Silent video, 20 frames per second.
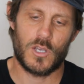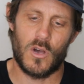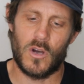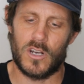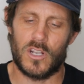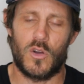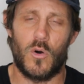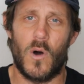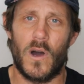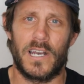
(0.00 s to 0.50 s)

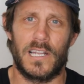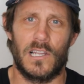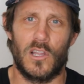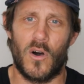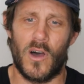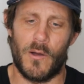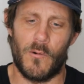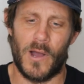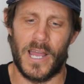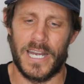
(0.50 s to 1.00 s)
got quite a
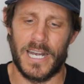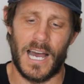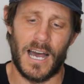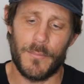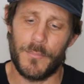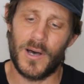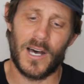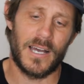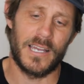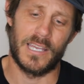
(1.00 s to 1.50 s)
lightweight
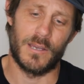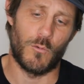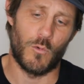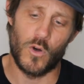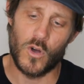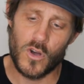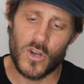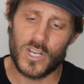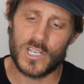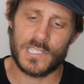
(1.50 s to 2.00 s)
upper, it
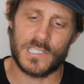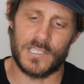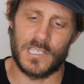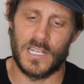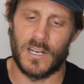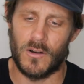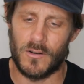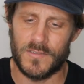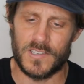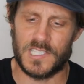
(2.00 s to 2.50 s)
works,
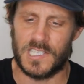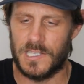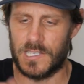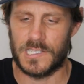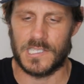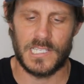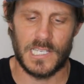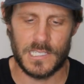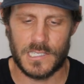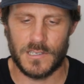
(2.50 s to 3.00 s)
obviously the
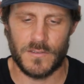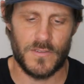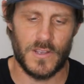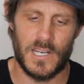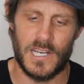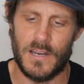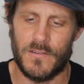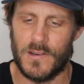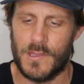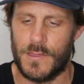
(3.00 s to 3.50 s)
Scentsy
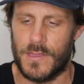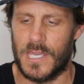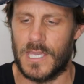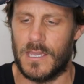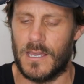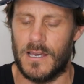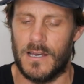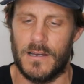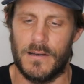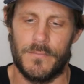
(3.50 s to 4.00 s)
Fit and everything
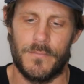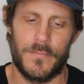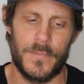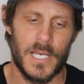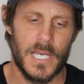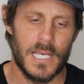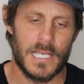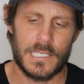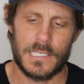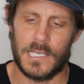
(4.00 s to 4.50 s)

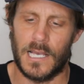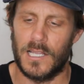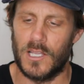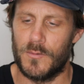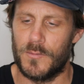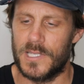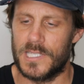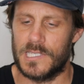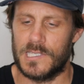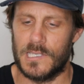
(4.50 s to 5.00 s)

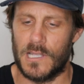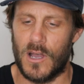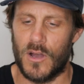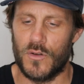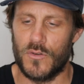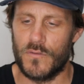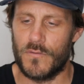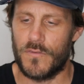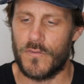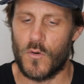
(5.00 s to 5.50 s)
Salomon's
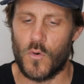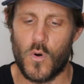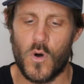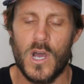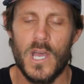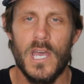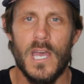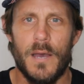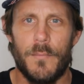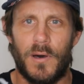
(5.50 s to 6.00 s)
known
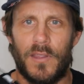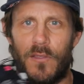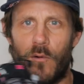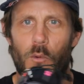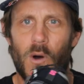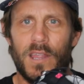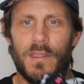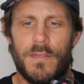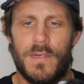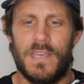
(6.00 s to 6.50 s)
for. But the
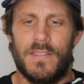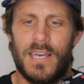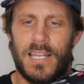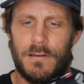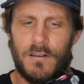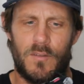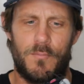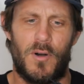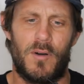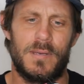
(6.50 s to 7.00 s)
one thing
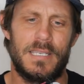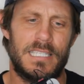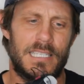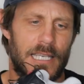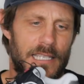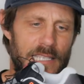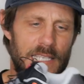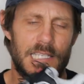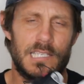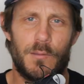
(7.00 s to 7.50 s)
that probably
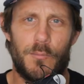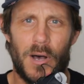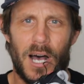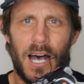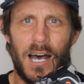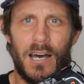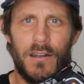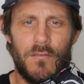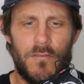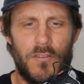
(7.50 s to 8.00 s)
sets this
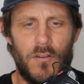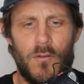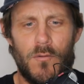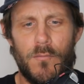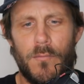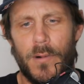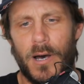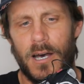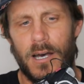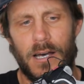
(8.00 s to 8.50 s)
apart
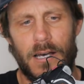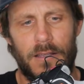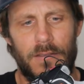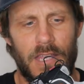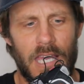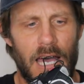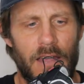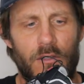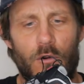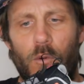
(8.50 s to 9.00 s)
from
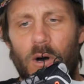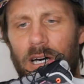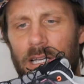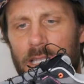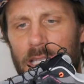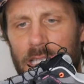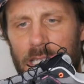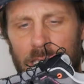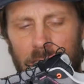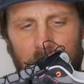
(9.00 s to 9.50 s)
the other
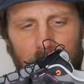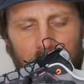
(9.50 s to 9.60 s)
ones